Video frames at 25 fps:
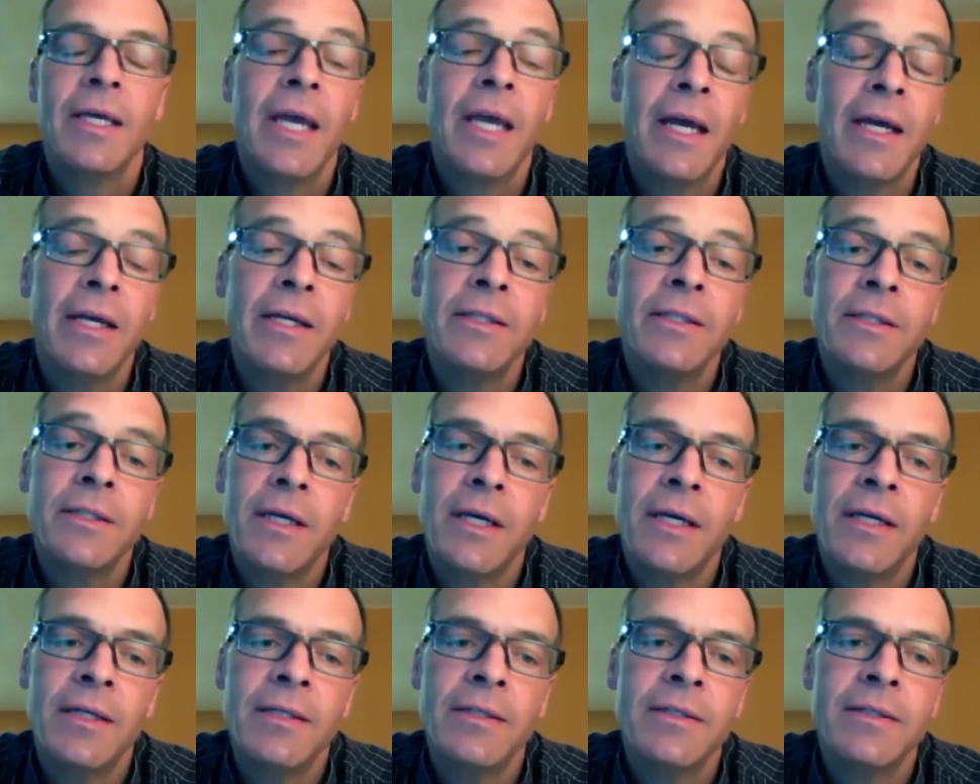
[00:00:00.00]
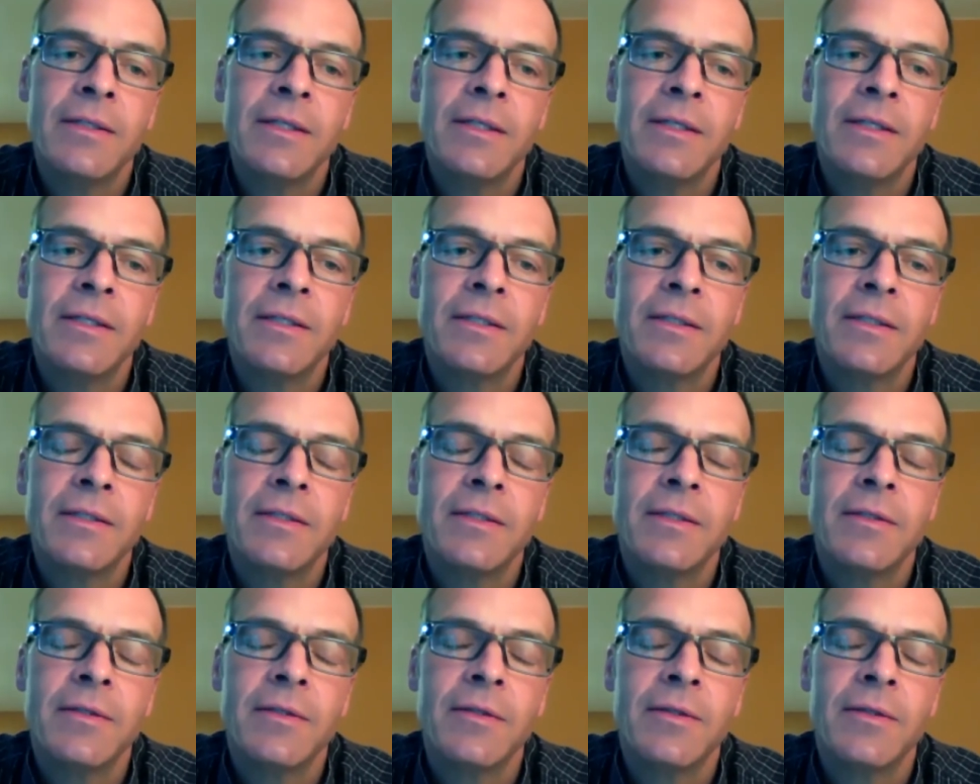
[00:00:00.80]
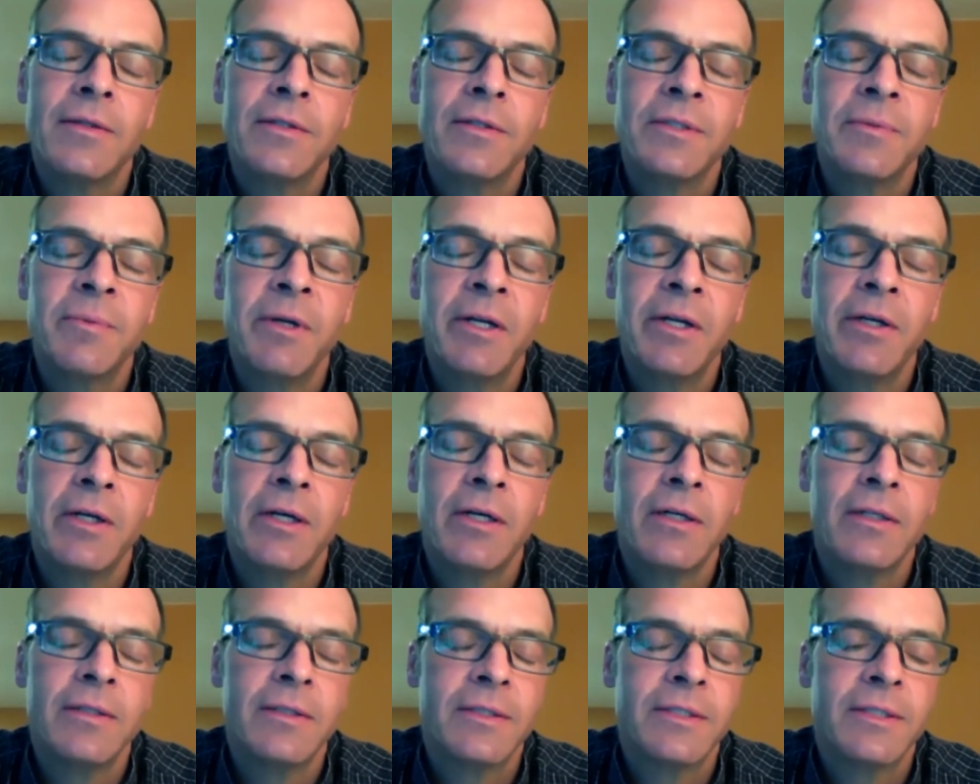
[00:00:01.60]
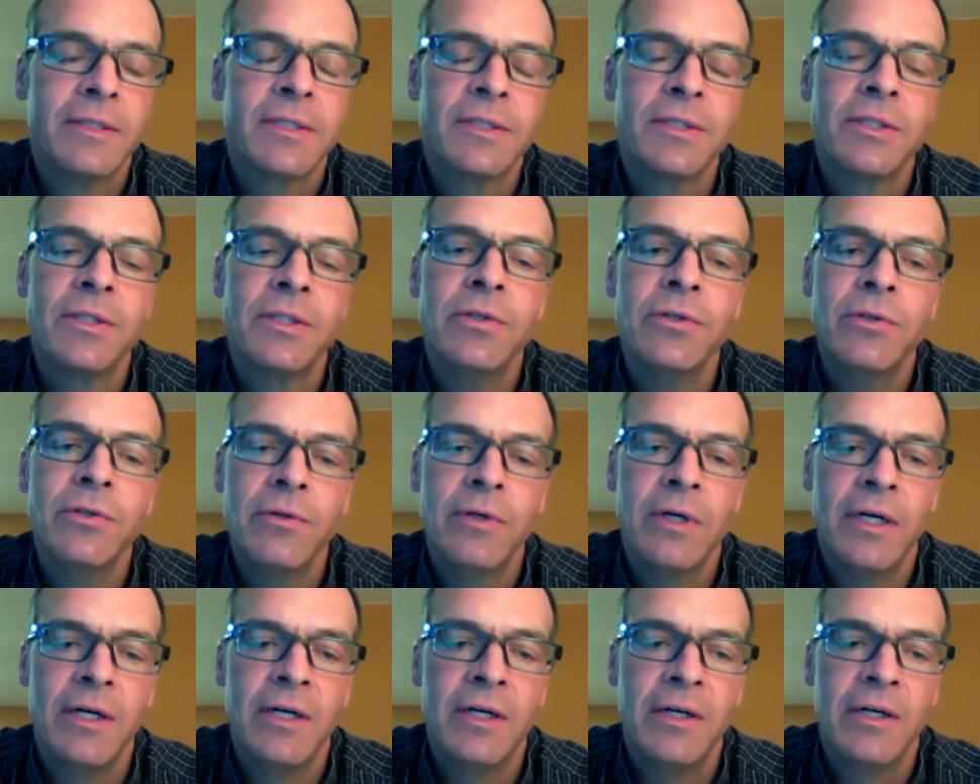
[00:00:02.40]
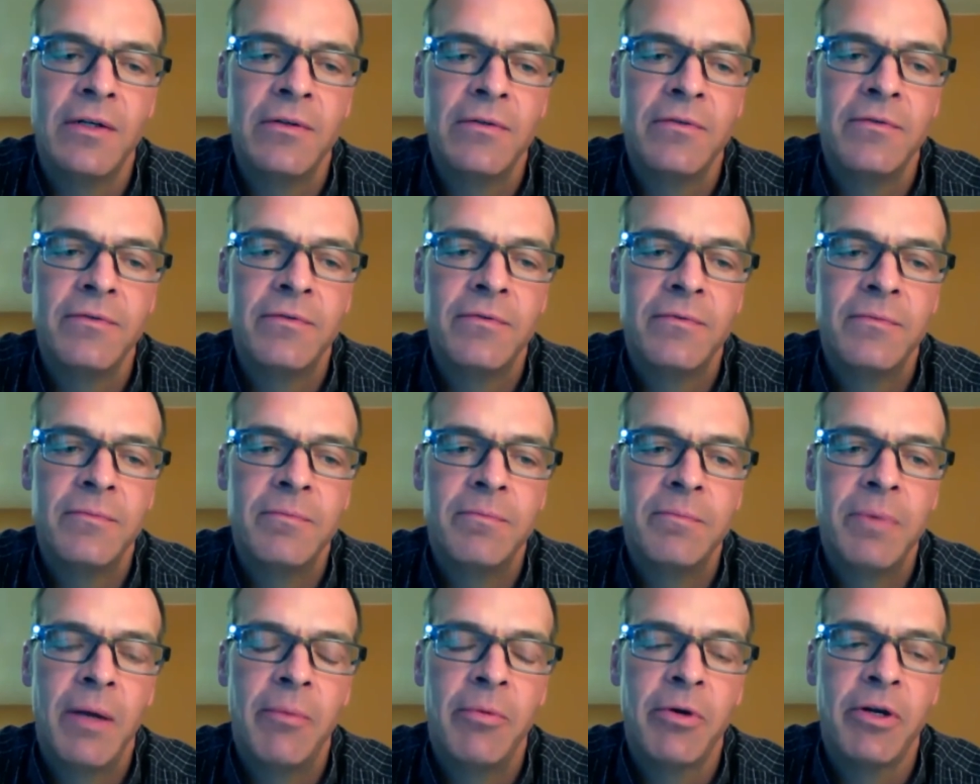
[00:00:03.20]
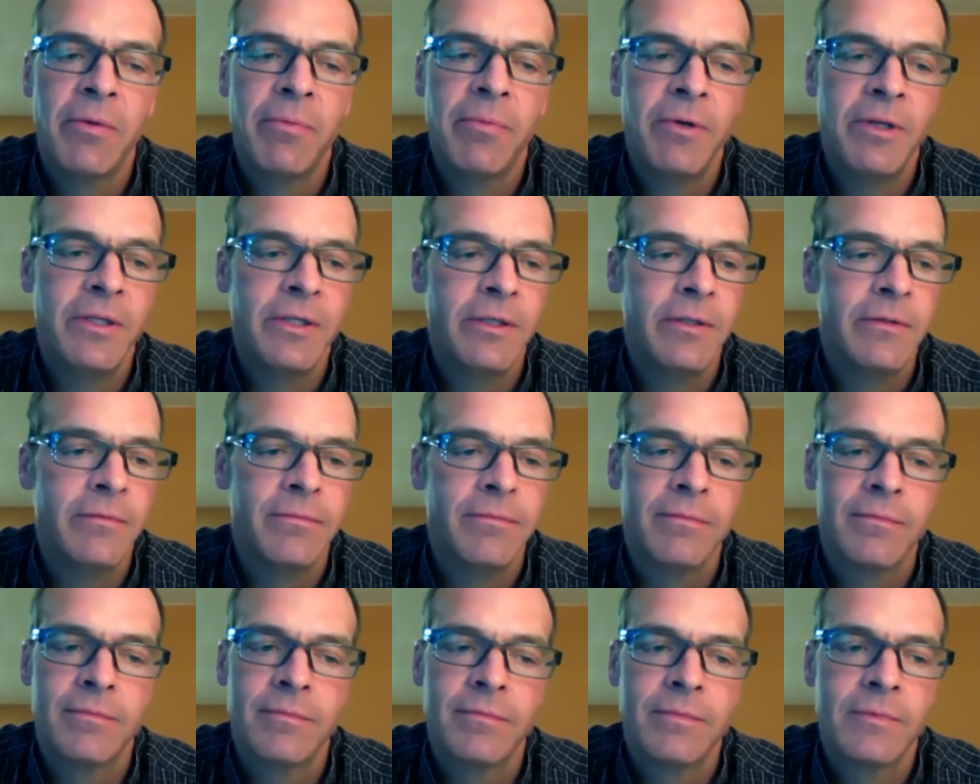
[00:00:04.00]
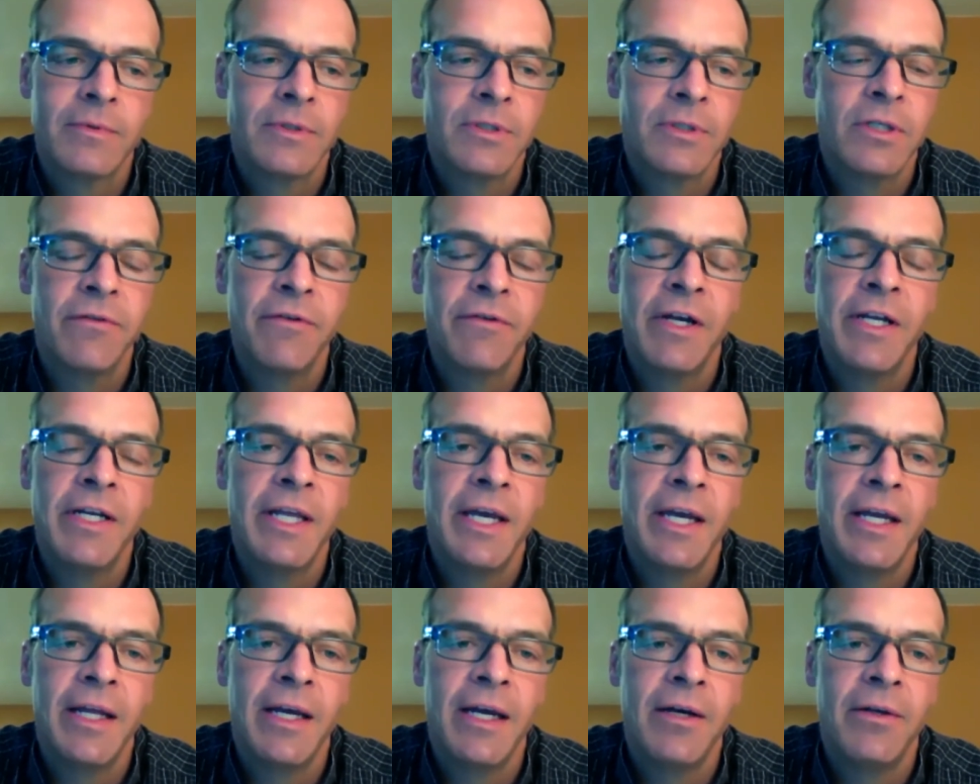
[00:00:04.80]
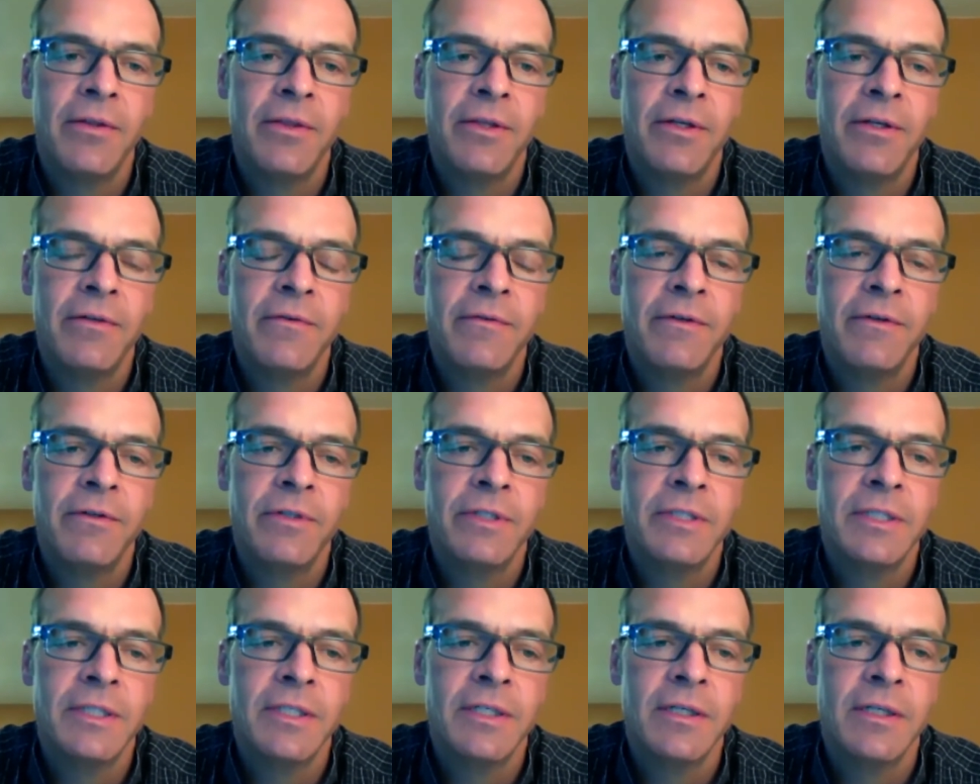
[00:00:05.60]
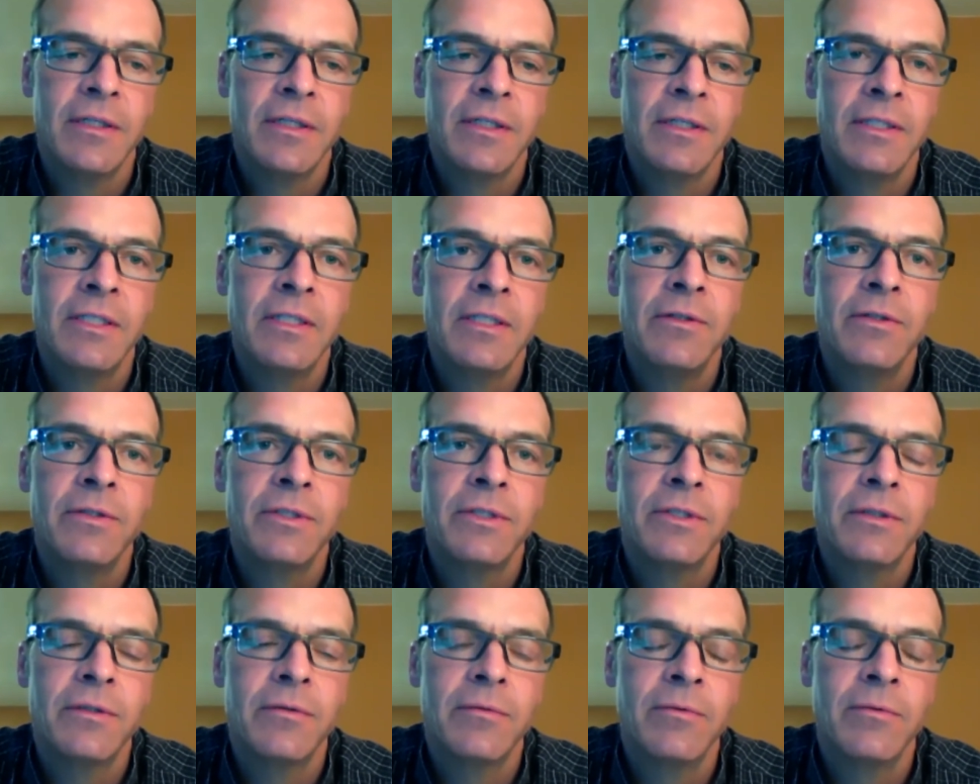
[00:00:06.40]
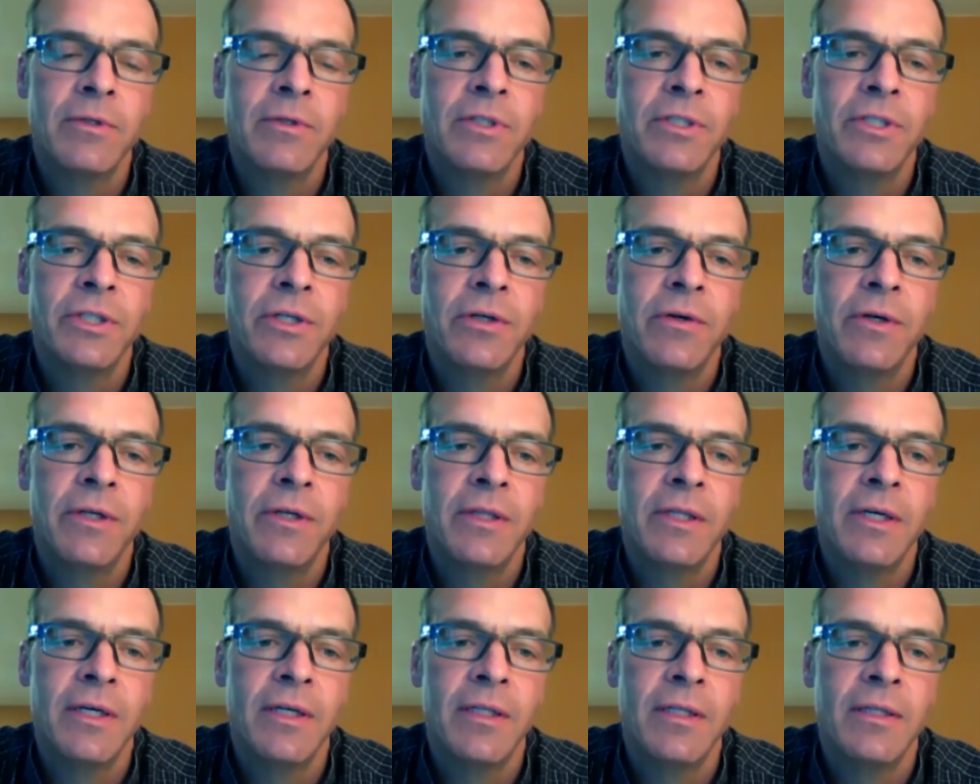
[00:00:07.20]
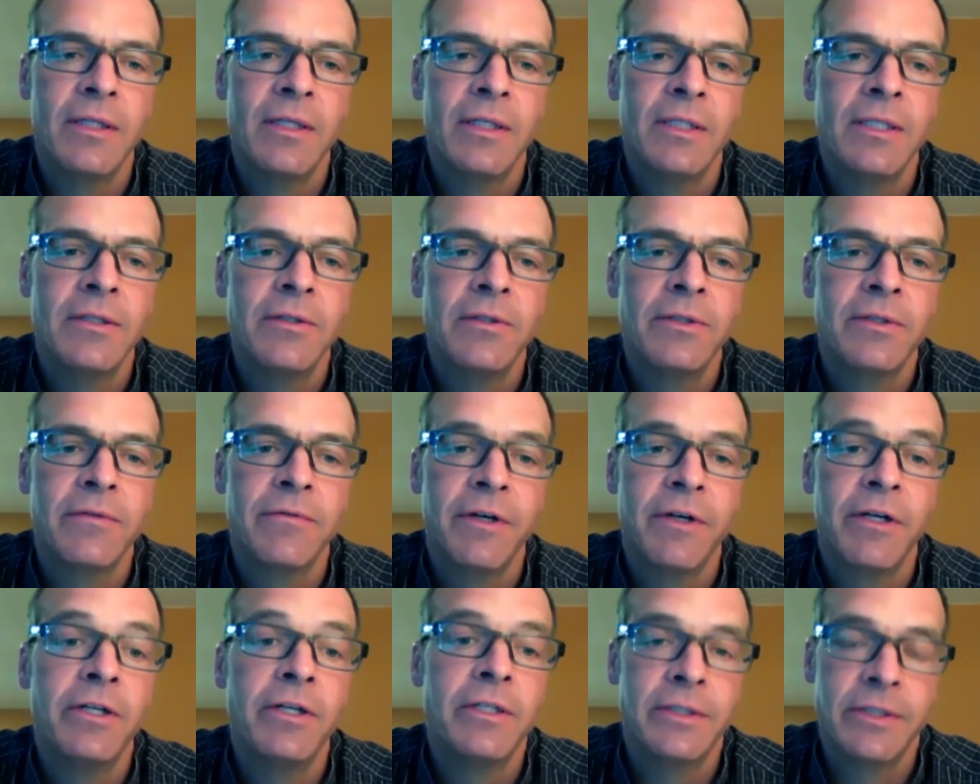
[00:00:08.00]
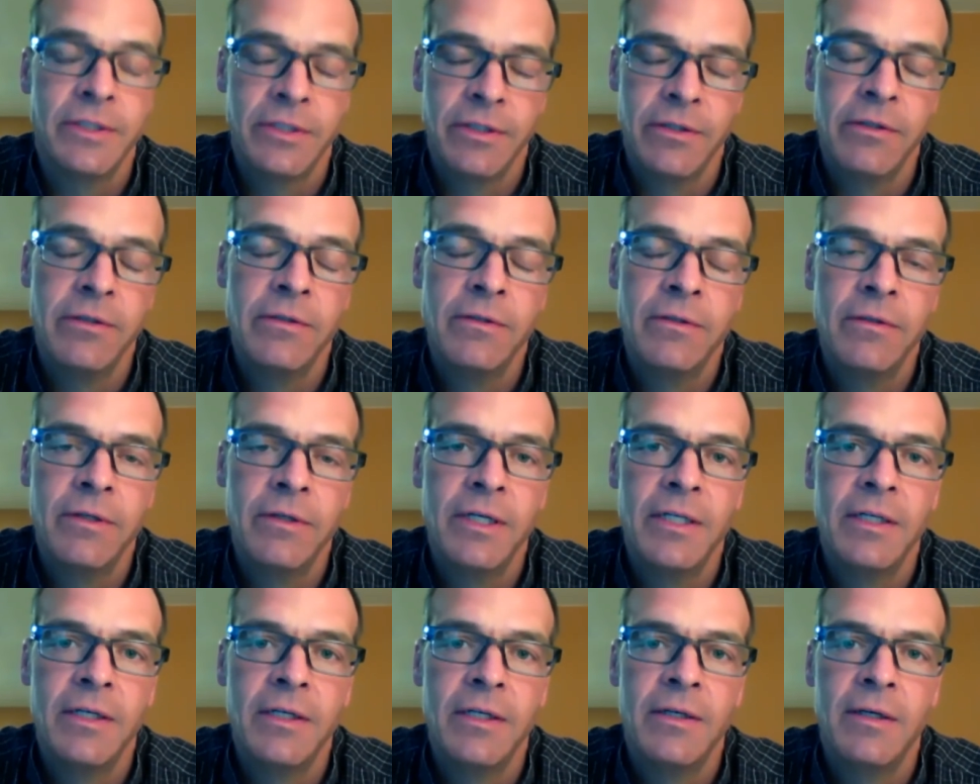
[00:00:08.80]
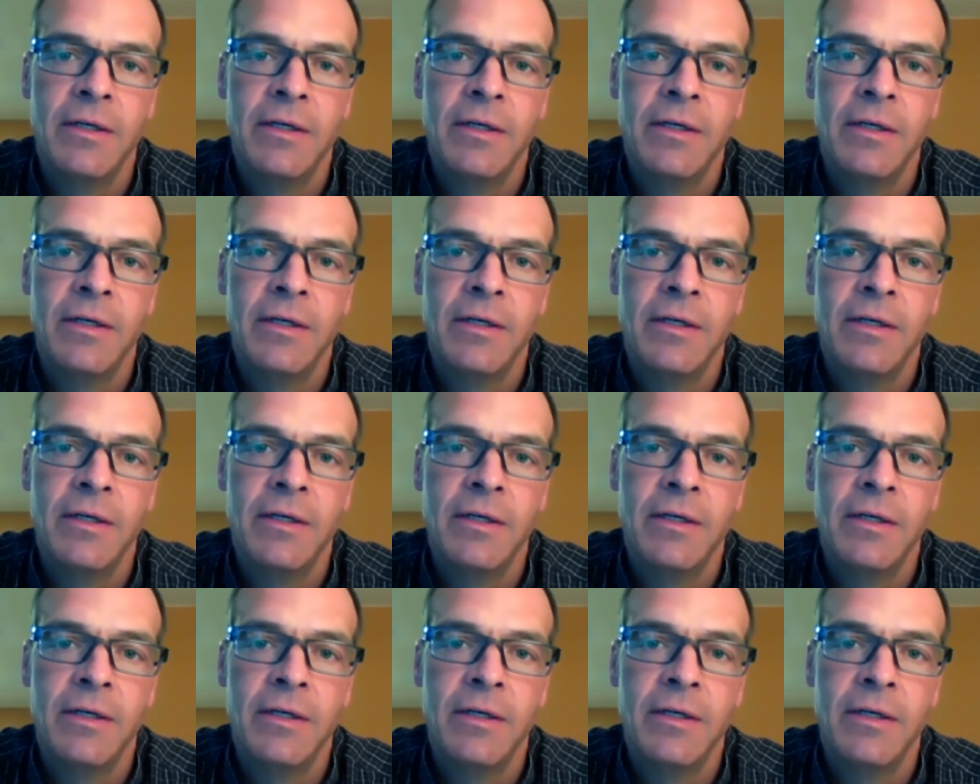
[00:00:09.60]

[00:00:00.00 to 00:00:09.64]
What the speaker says: Yeah, and there's been a slew of public opinion survey data out there focusing on Latinos, really showing that Latinos are very concerned, right,